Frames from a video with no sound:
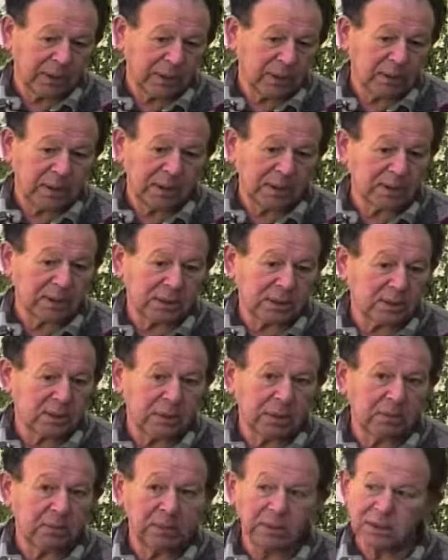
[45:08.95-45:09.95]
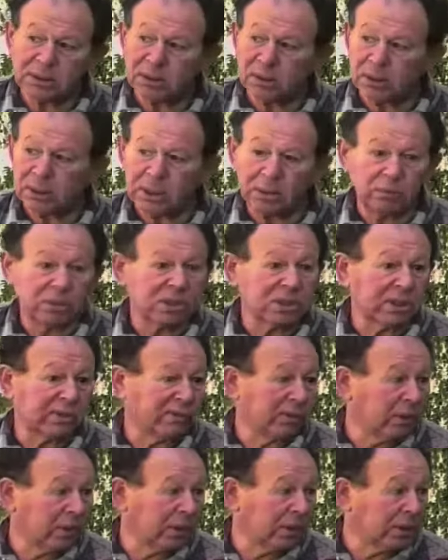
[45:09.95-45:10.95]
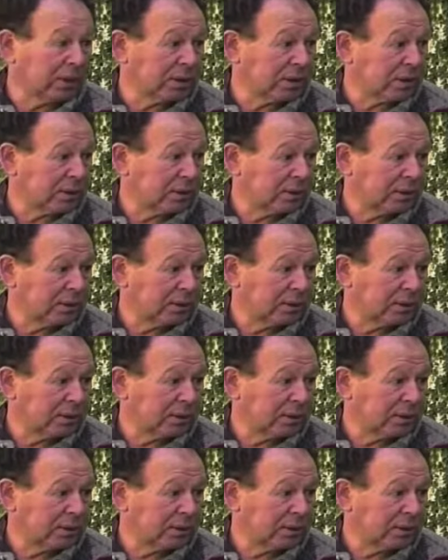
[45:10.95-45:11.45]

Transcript: And I said to him, listen, I was never religious.